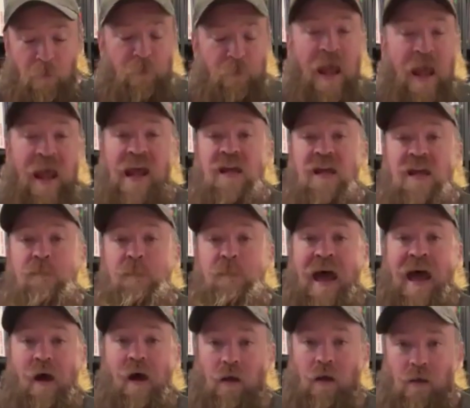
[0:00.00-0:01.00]

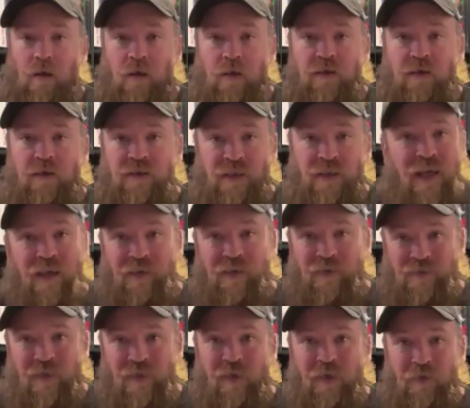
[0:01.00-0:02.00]
PayPal to get it
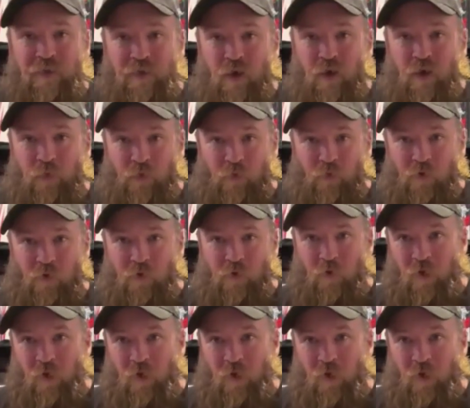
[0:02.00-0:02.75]
to go through.